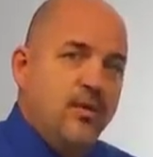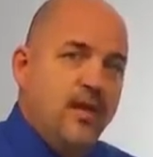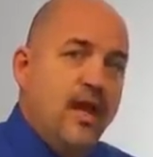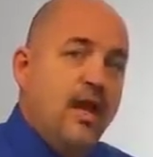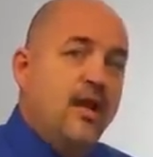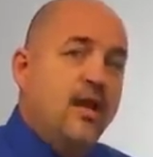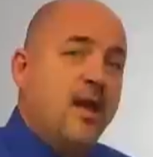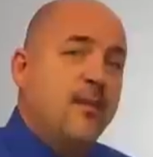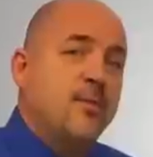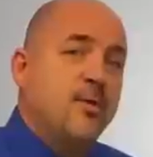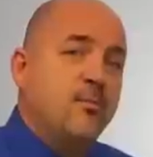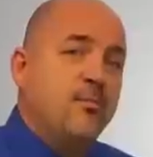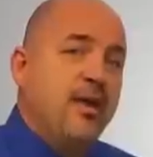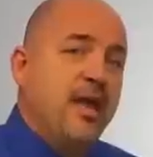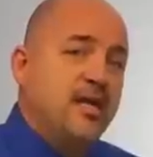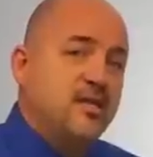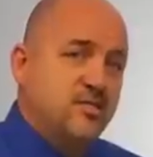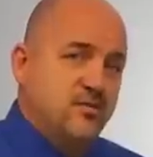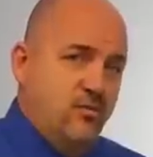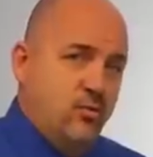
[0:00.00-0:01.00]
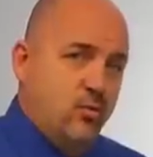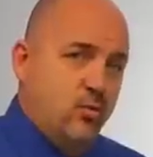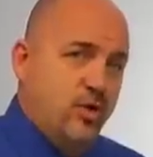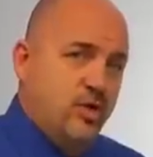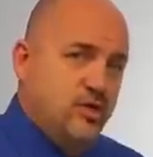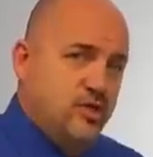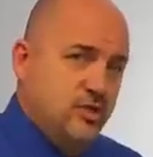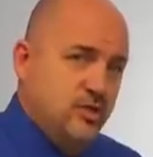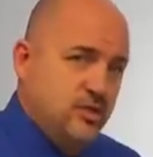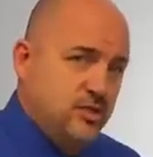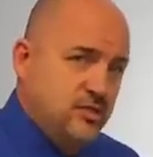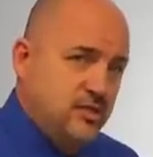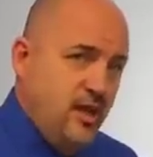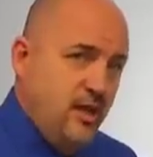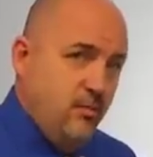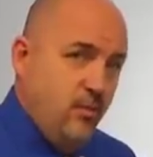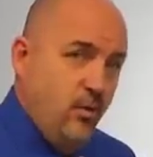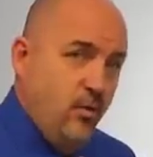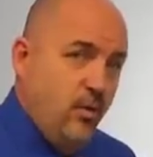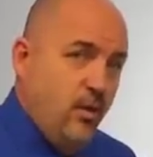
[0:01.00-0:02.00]
The economic base of a region is
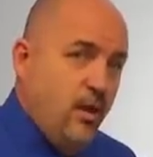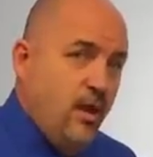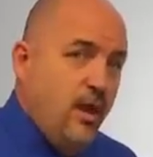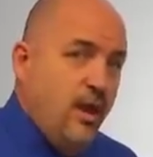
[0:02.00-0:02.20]
stable.